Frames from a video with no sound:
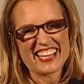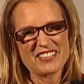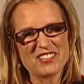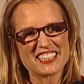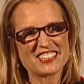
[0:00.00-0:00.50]

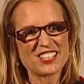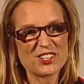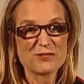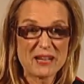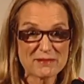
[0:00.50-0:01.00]
anyway,
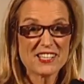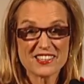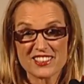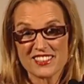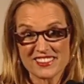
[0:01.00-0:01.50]
so my
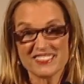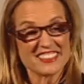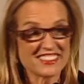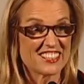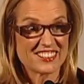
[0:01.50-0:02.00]
mother,
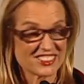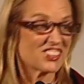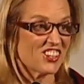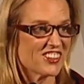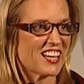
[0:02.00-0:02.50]
you know,
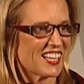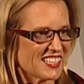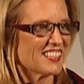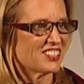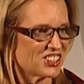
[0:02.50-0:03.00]
saw that and